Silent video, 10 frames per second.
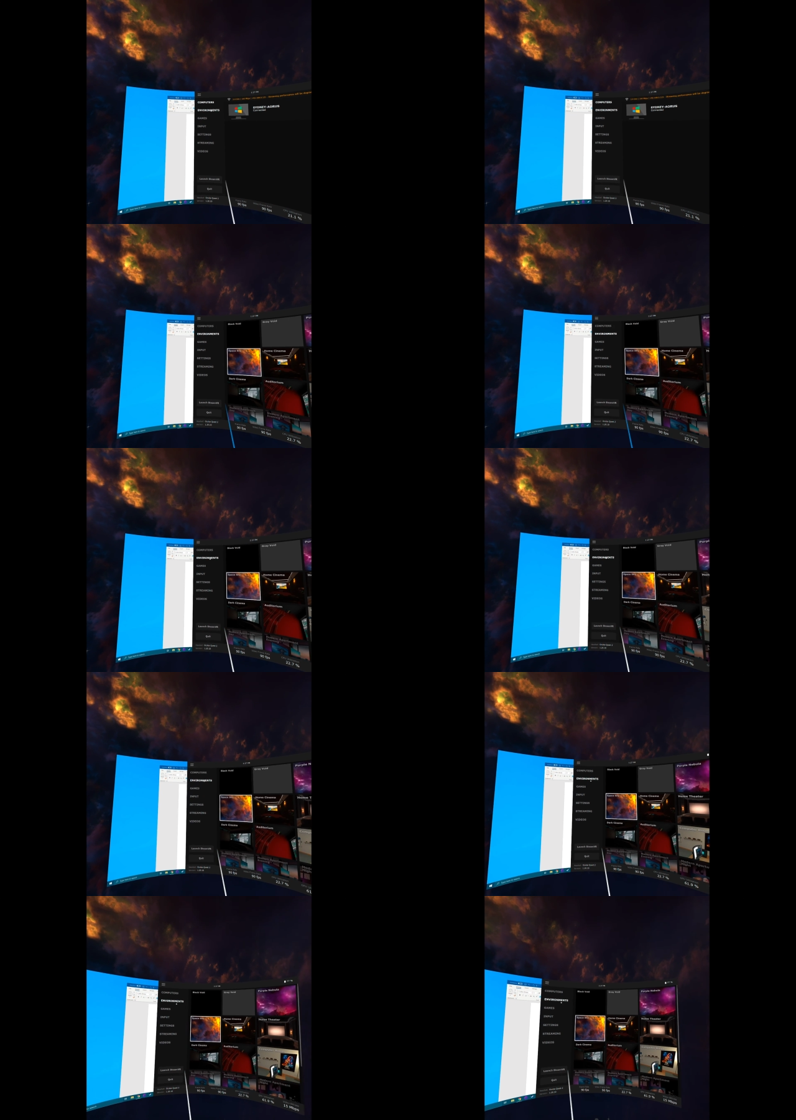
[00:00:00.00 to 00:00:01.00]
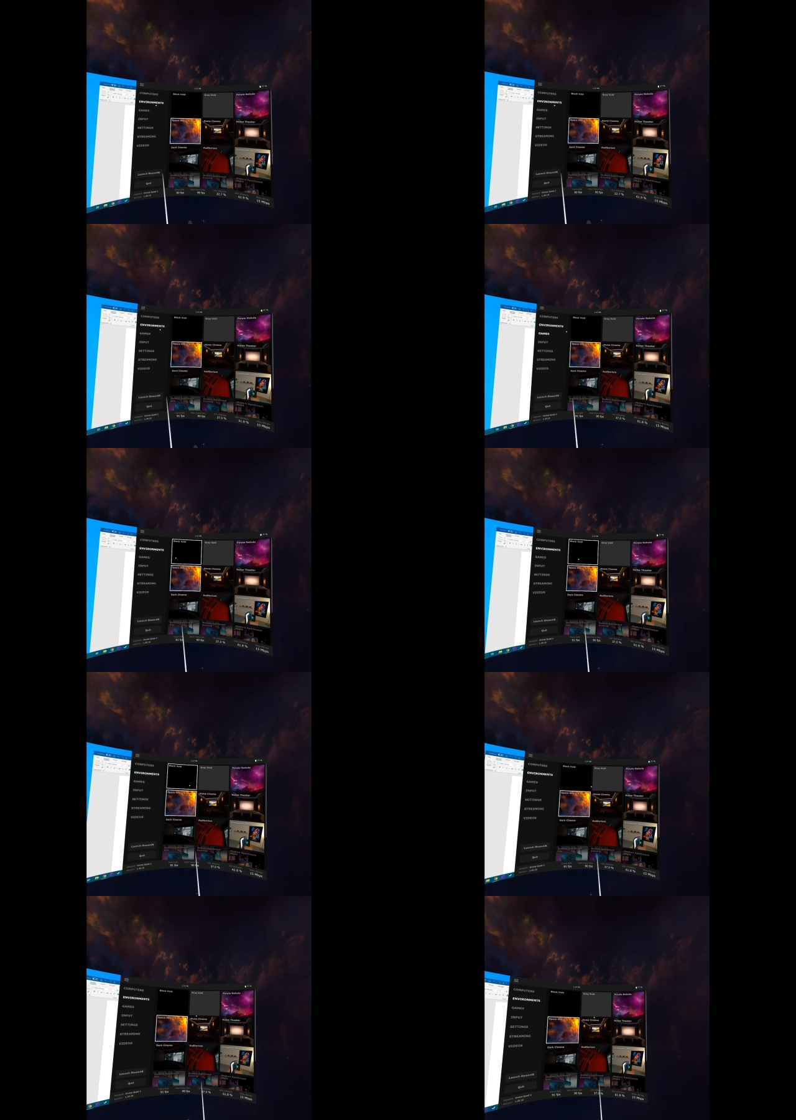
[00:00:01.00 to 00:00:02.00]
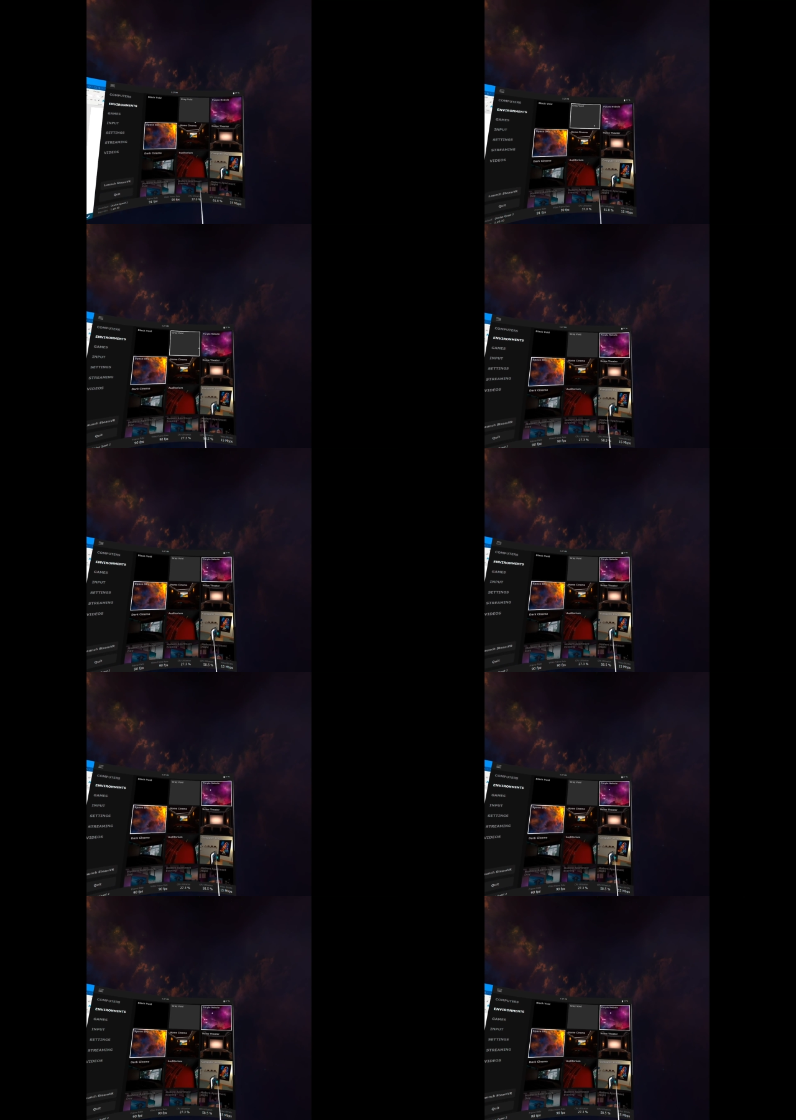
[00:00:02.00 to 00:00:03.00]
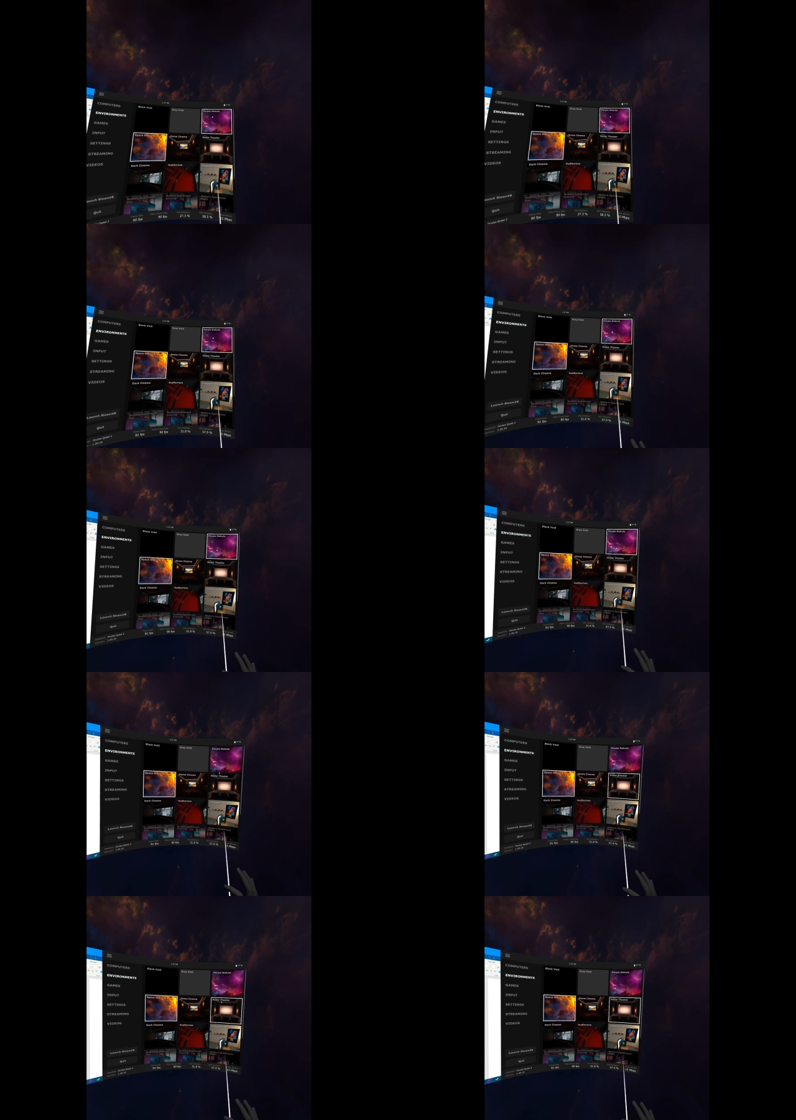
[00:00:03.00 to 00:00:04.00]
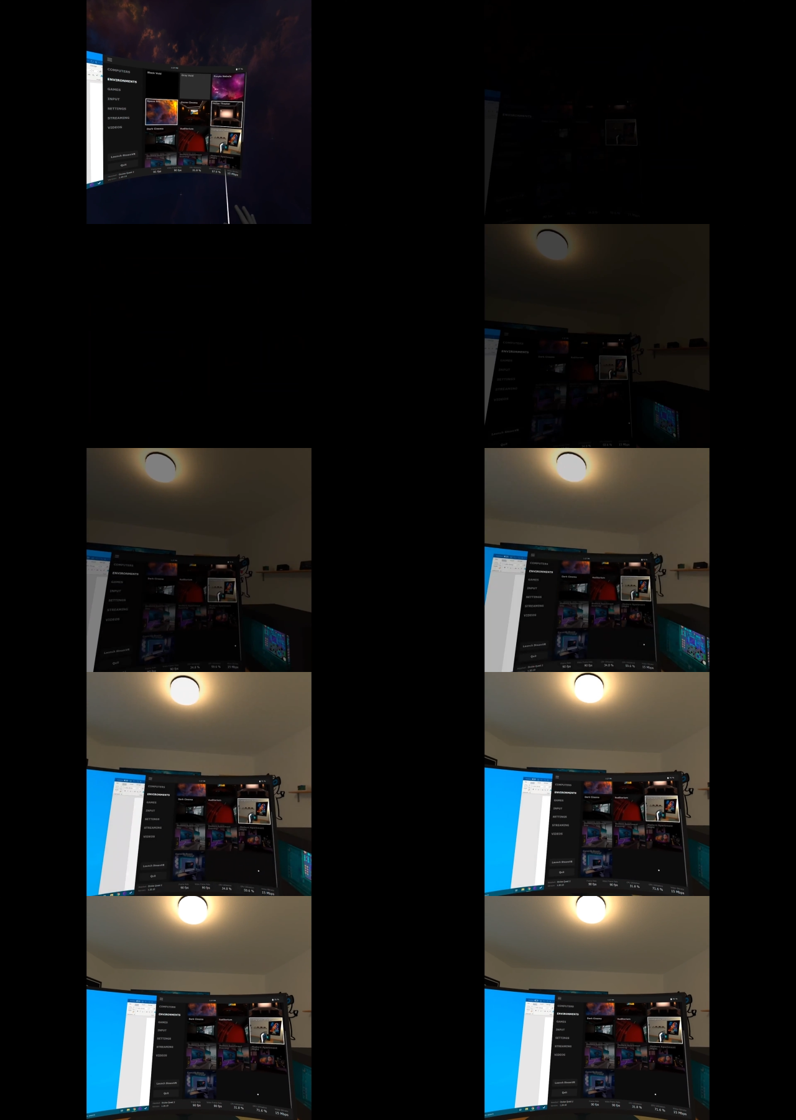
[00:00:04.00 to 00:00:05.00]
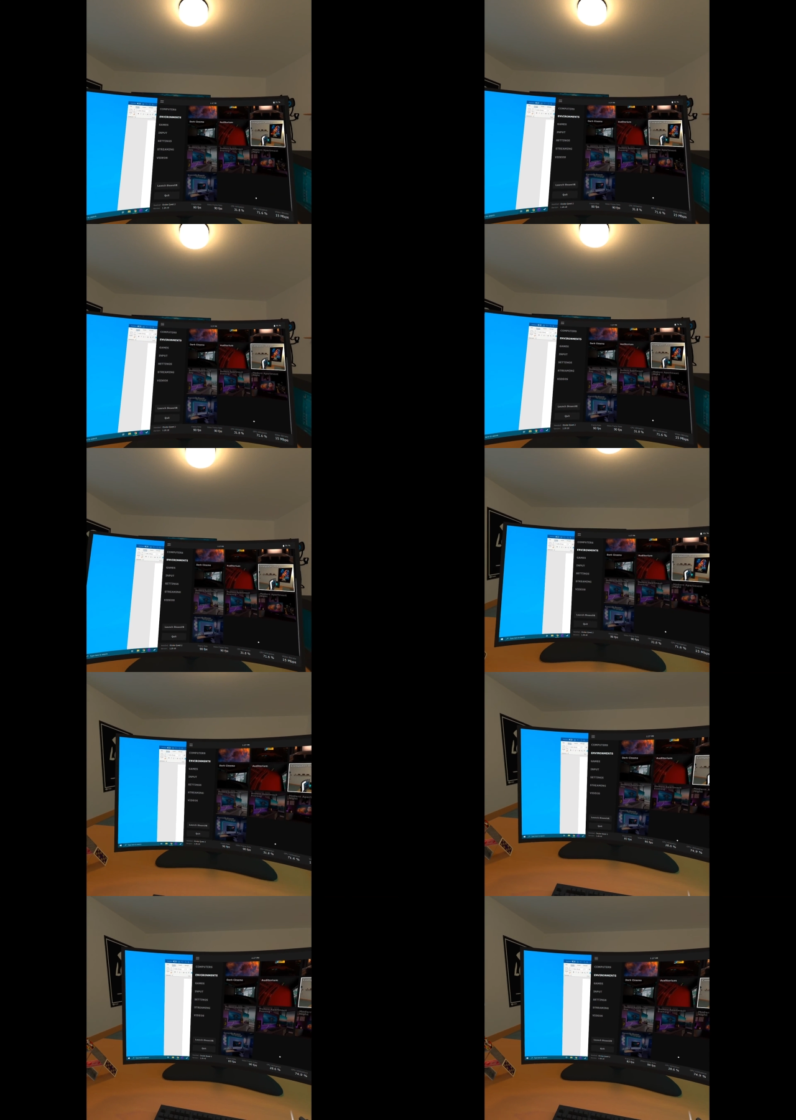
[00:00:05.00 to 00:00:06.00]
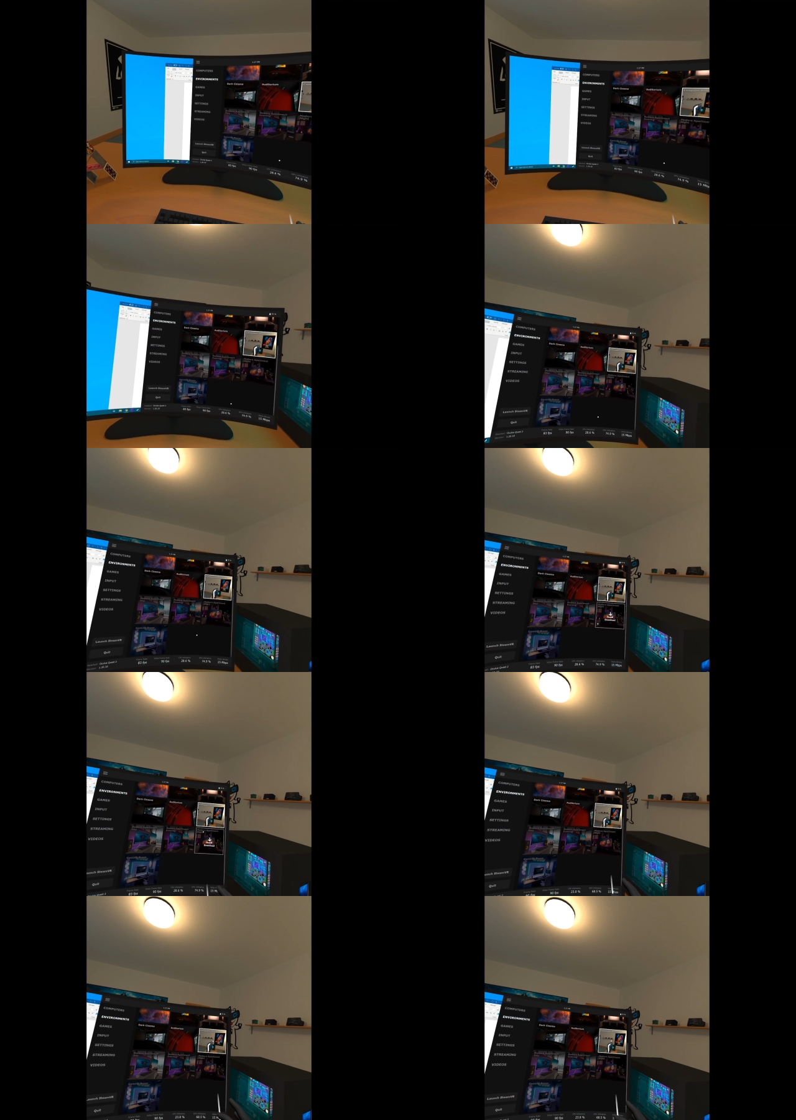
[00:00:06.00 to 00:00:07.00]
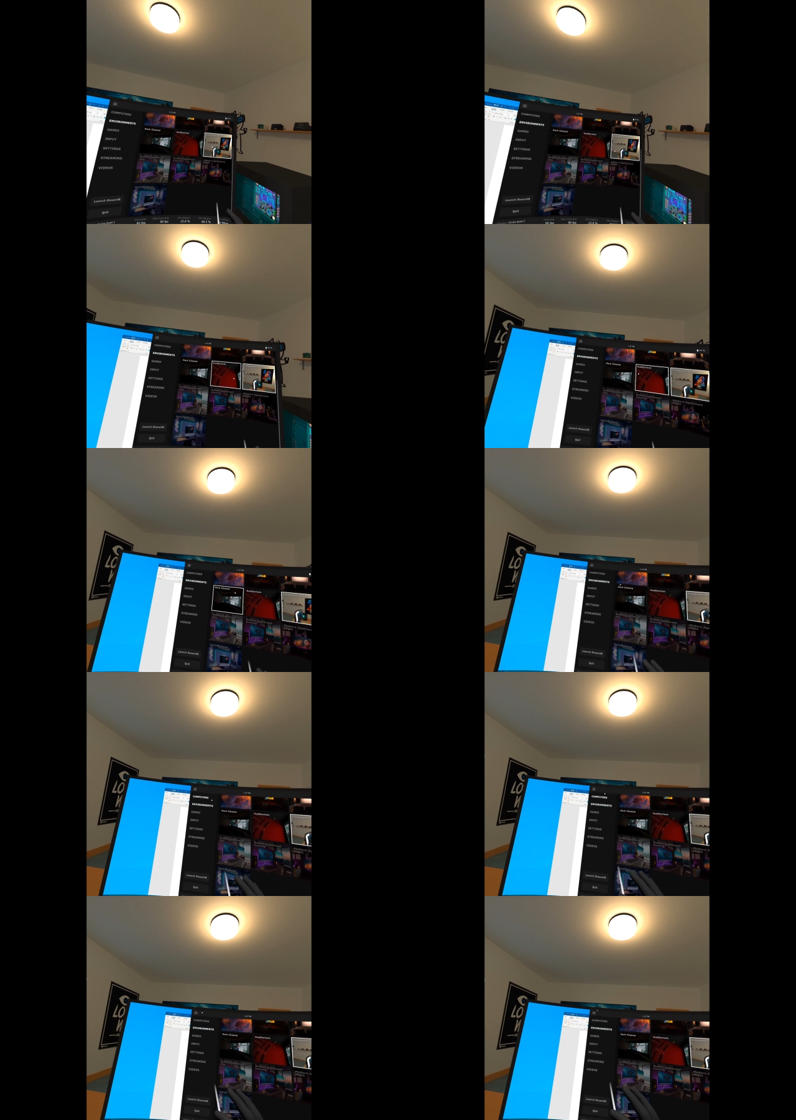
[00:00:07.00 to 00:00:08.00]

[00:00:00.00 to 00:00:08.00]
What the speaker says: [unreadable: no face in view]